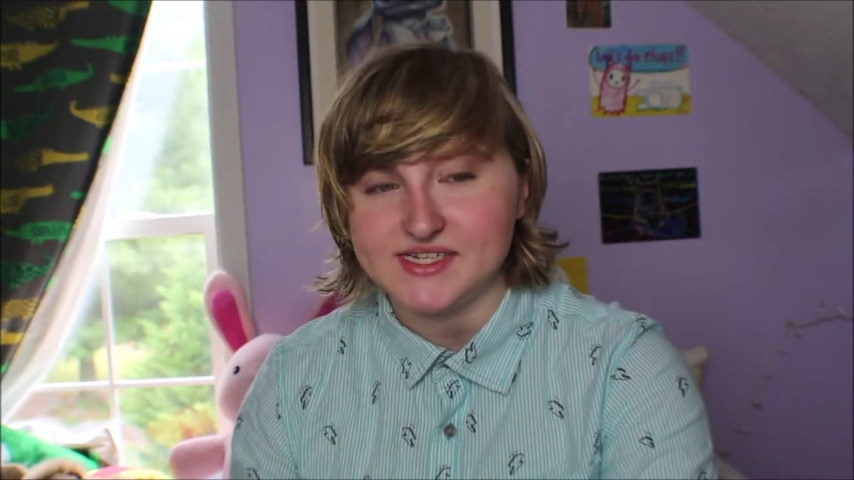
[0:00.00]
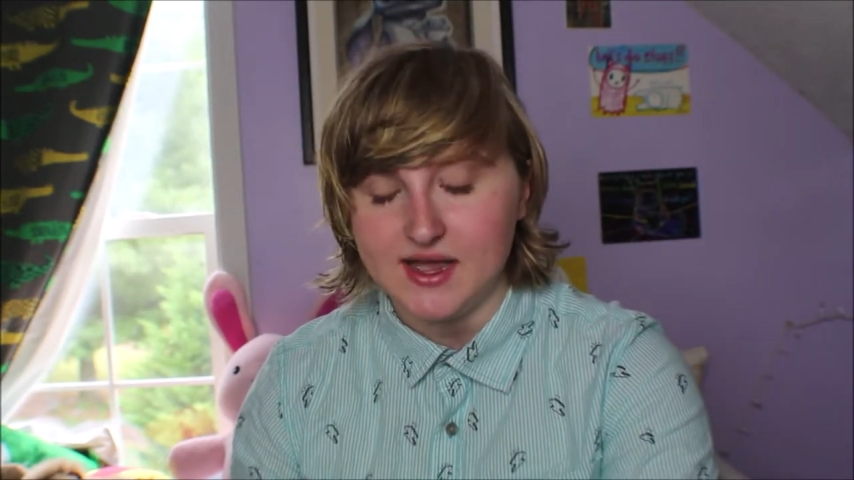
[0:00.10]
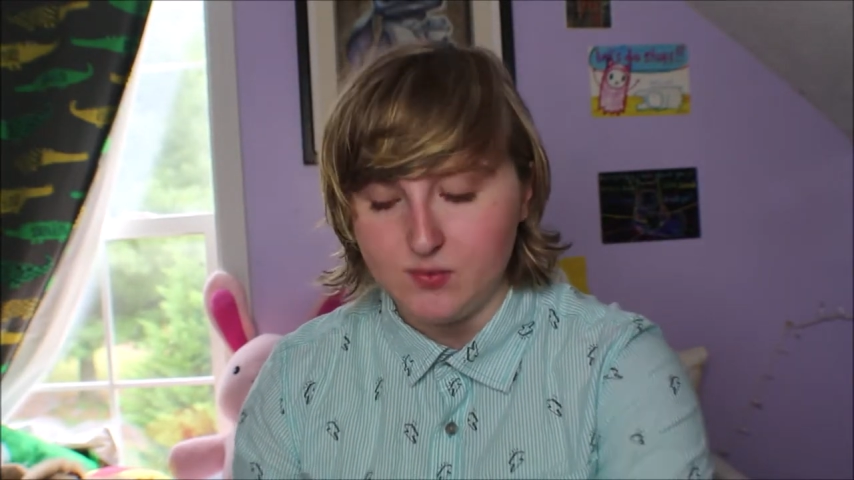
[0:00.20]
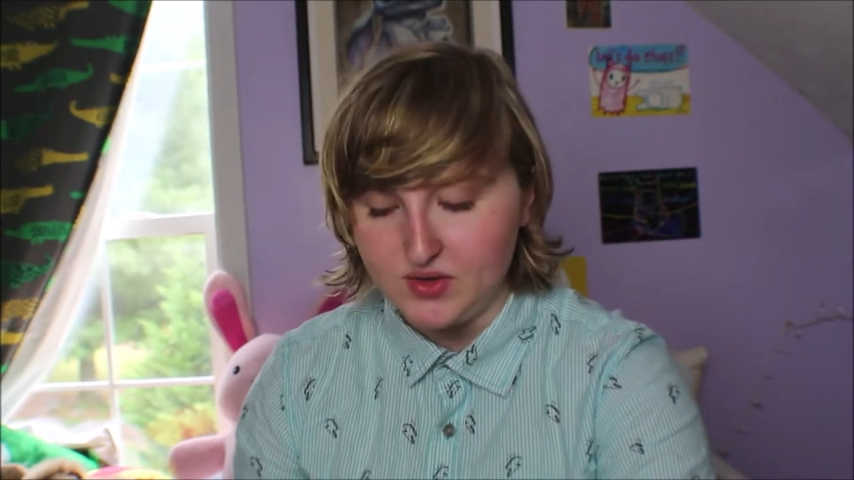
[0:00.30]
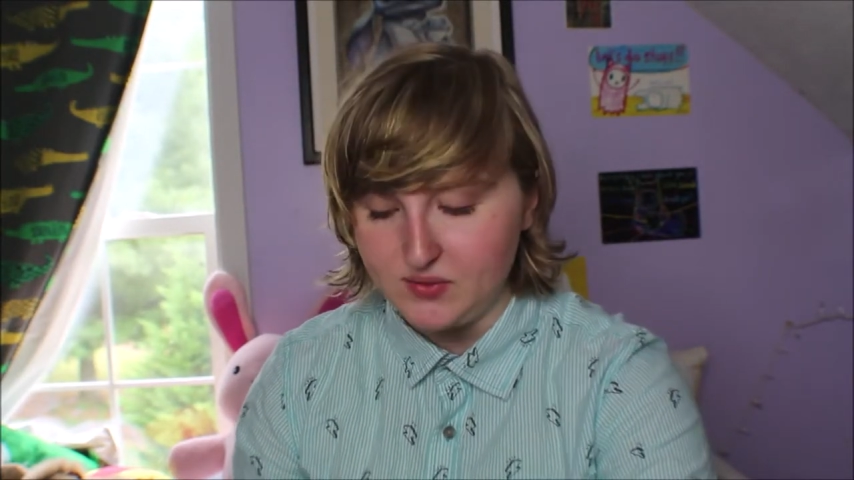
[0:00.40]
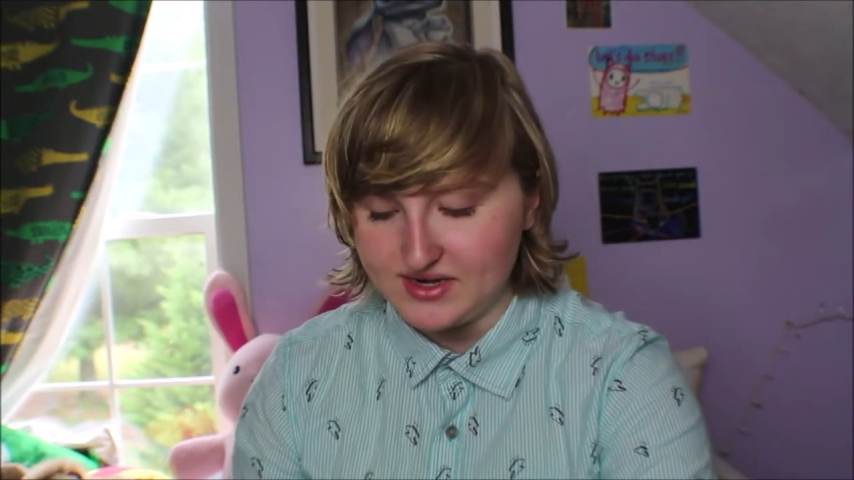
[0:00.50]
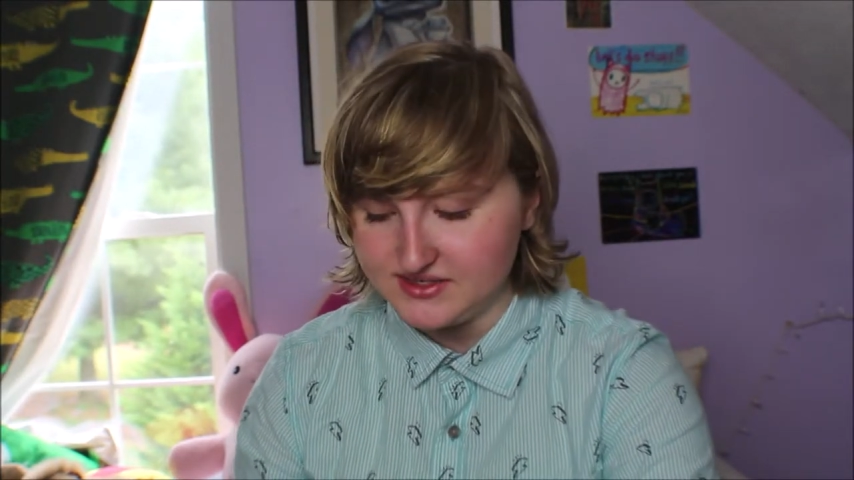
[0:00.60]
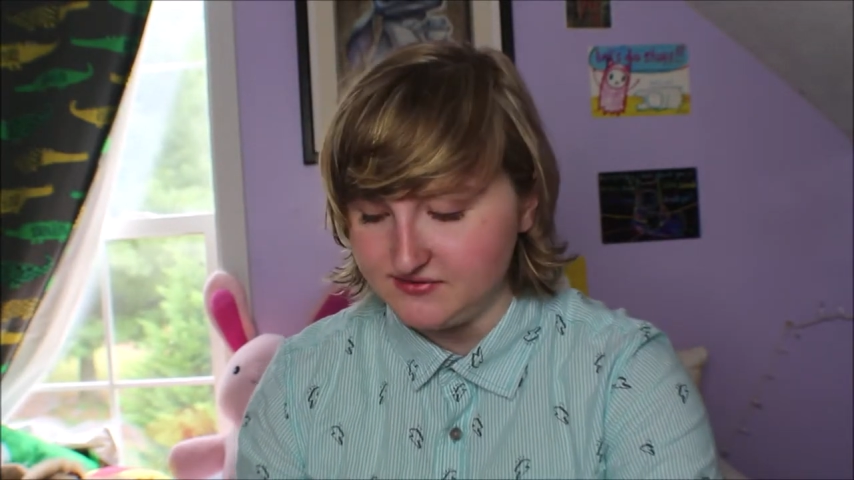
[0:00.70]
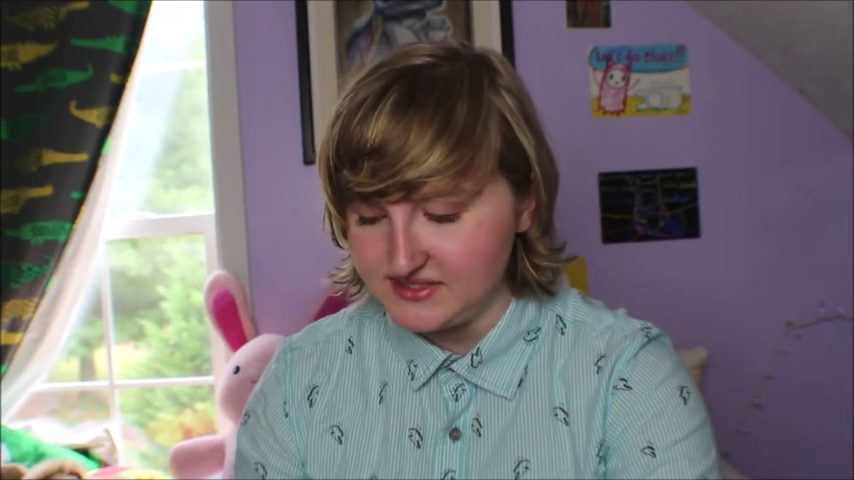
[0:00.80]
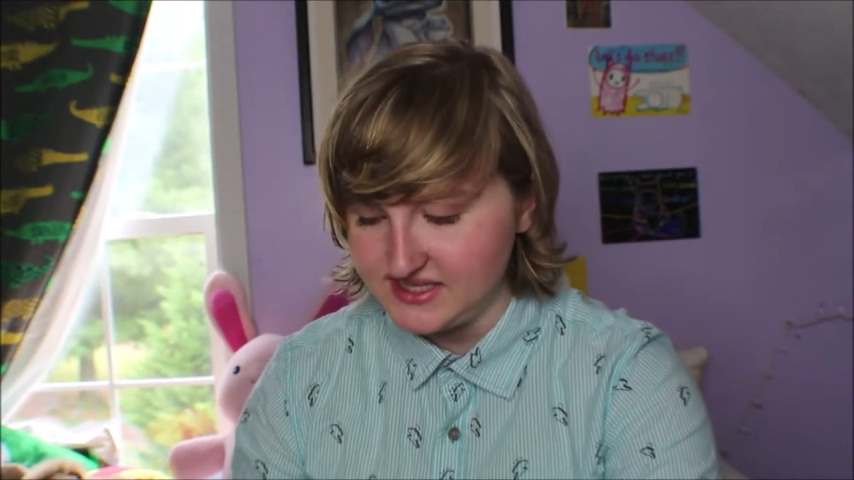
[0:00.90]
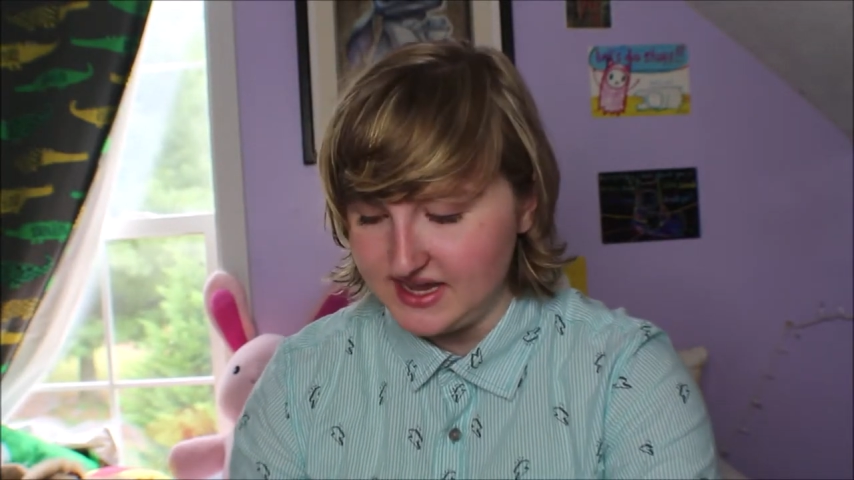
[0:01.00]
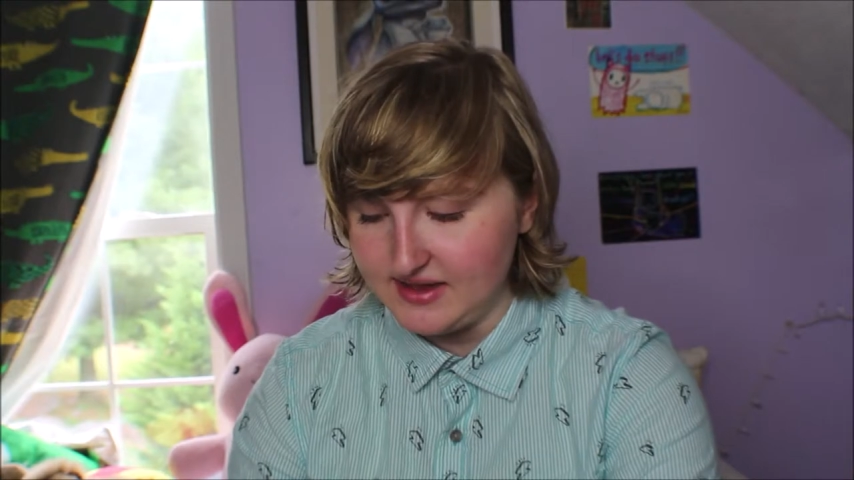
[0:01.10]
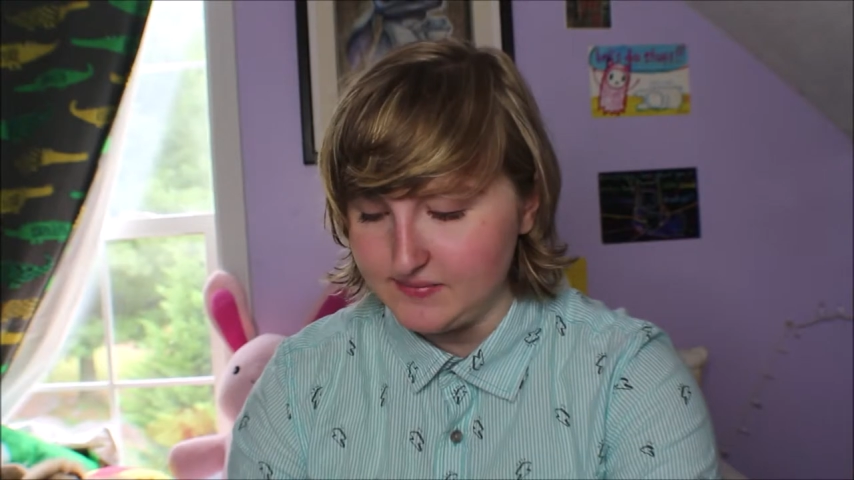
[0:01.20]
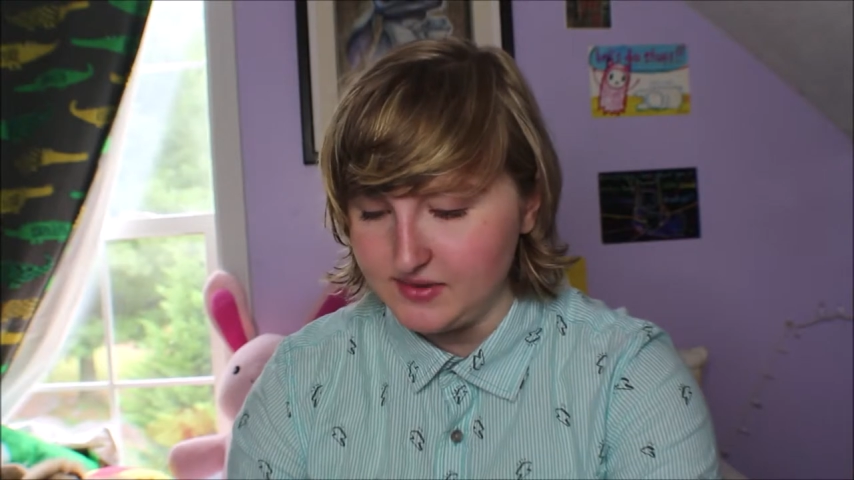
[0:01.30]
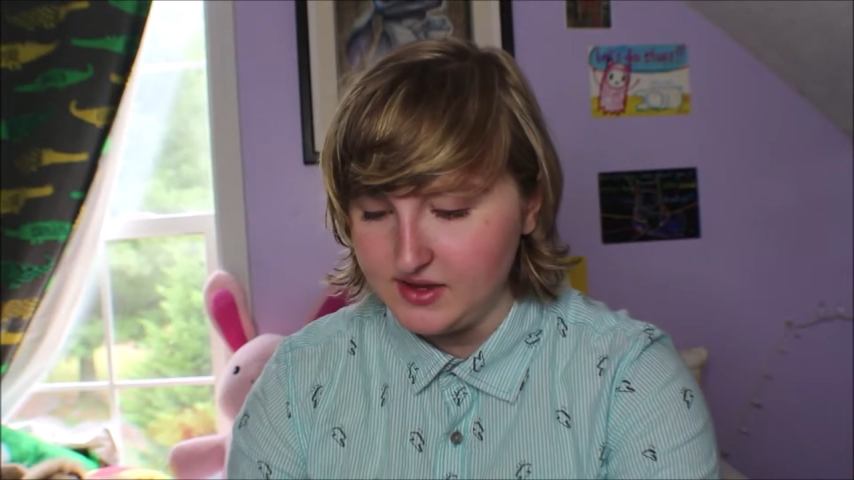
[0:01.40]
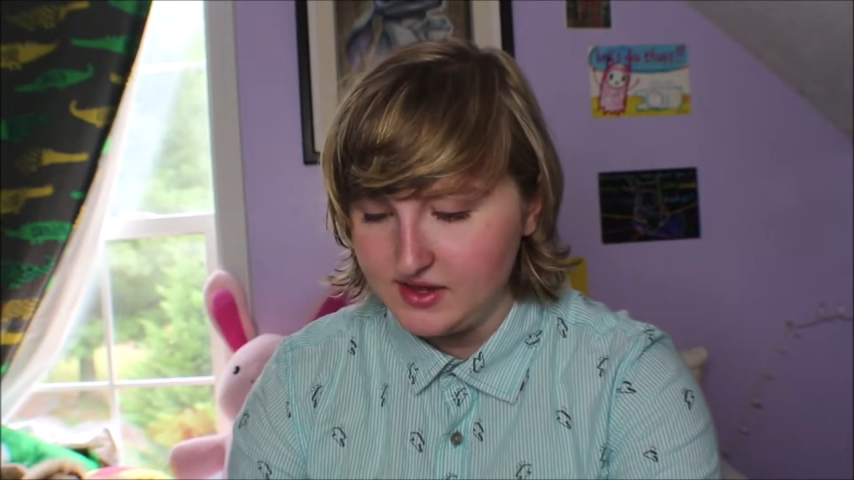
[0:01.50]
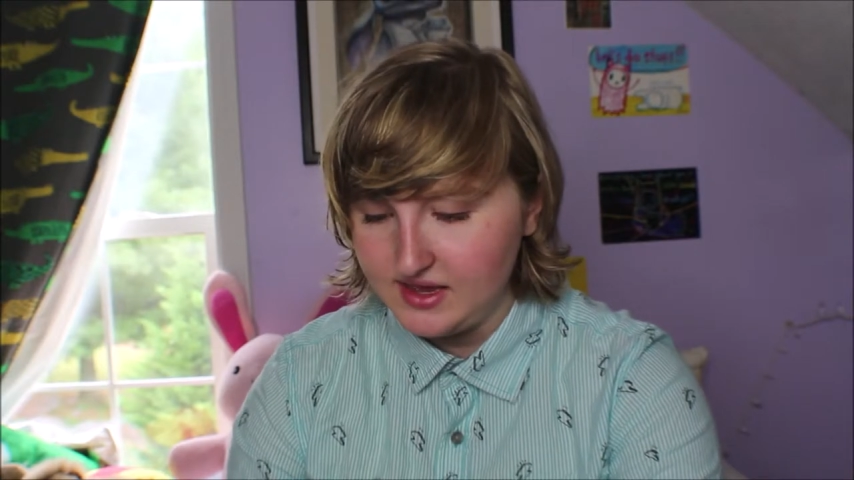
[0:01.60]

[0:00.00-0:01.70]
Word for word: the time we went to visit him